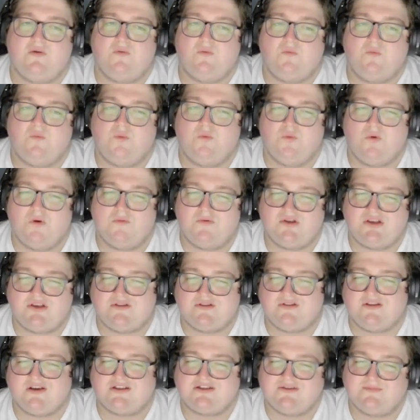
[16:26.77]
What would your
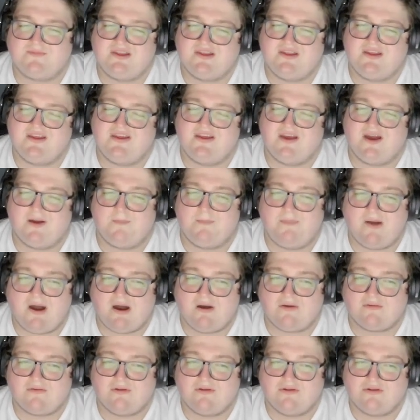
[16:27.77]
thoughts be
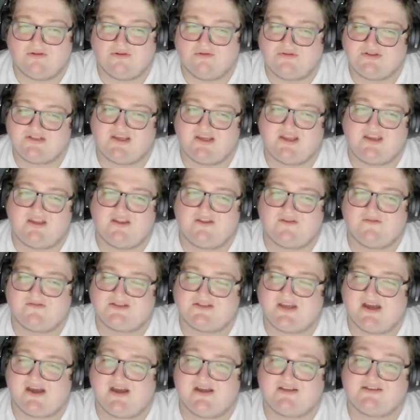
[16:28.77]
about losing any of those
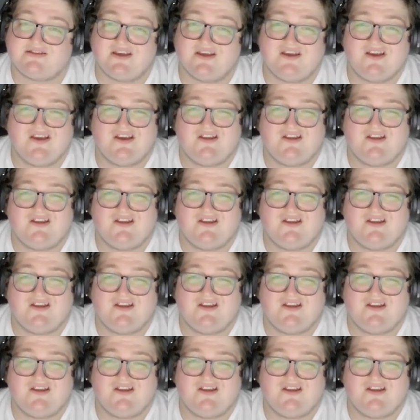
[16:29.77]
guys?